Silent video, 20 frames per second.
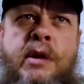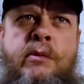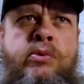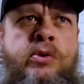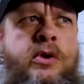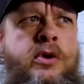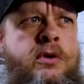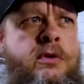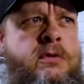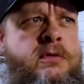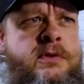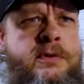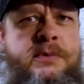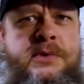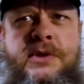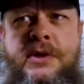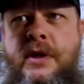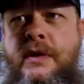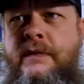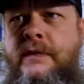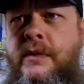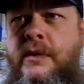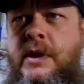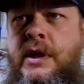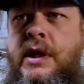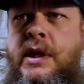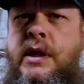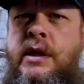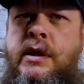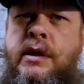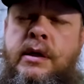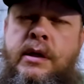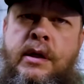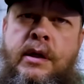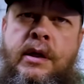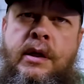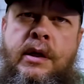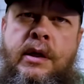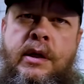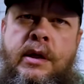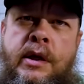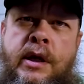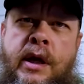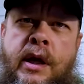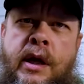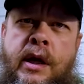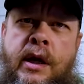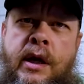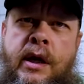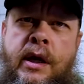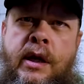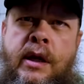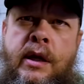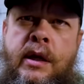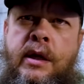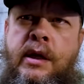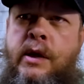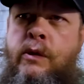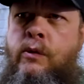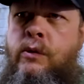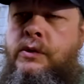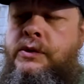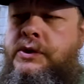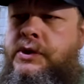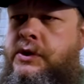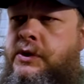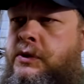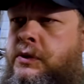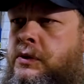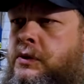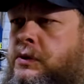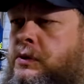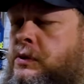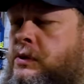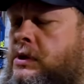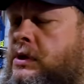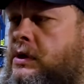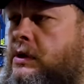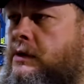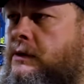improve some stuff on it. And I want to